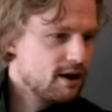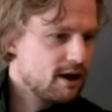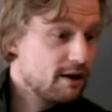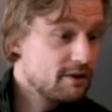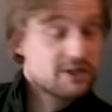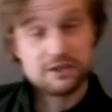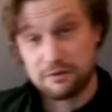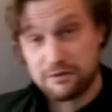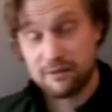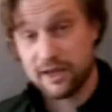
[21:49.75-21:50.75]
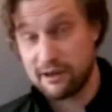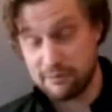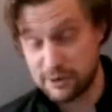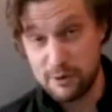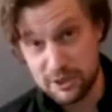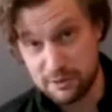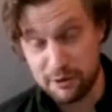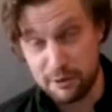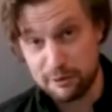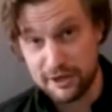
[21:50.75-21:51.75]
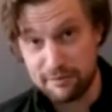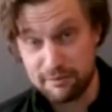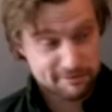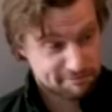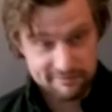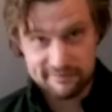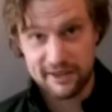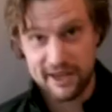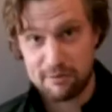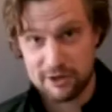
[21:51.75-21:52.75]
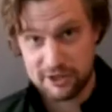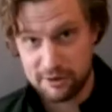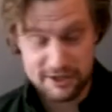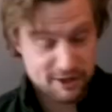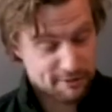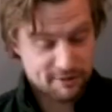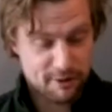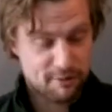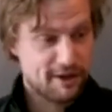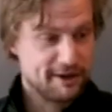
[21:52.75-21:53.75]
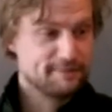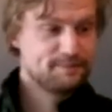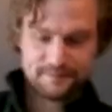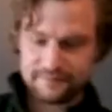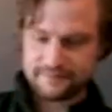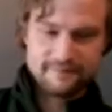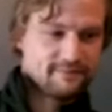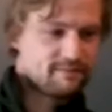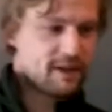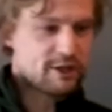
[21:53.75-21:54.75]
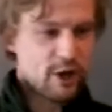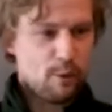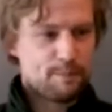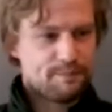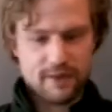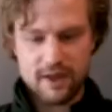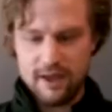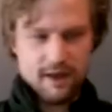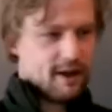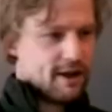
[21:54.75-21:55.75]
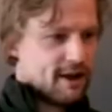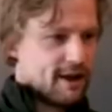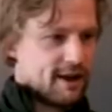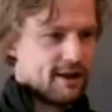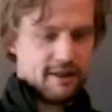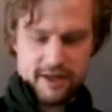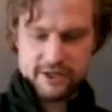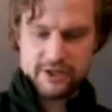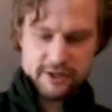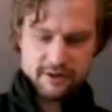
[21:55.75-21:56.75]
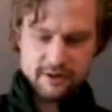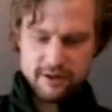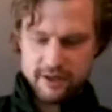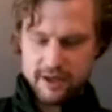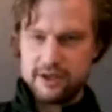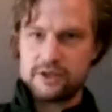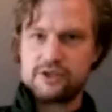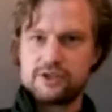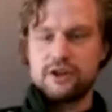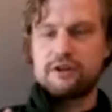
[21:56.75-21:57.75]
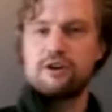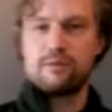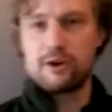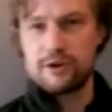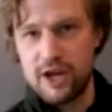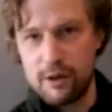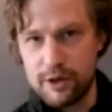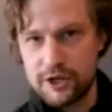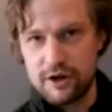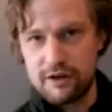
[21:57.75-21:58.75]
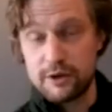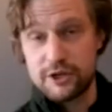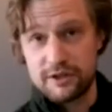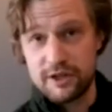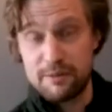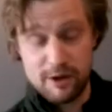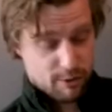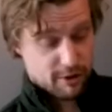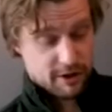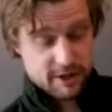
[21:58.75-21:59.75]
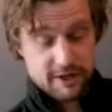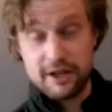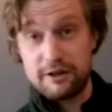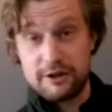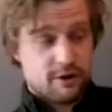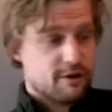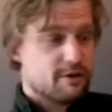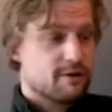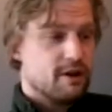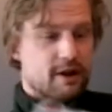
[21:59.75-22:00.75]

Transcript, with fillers: Uh, this is the framing how it was supposed to be the whole time. The camera's doing its own, own thing. So uh, this is the corona motor you saw a picture of, which I'll talk about more in detail and show you.